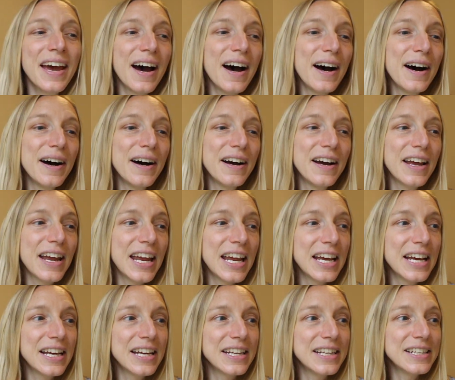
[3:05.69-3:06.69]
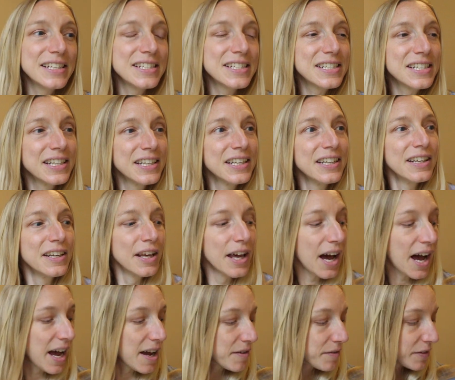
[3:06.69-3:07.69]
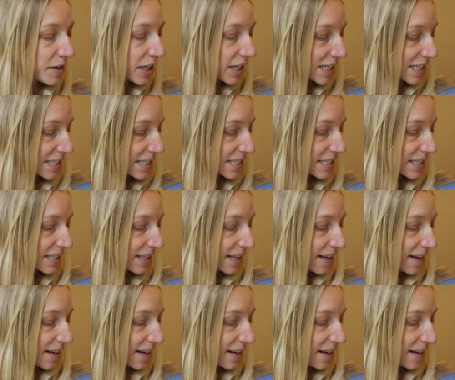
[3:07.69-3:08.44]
Uh, and I've got,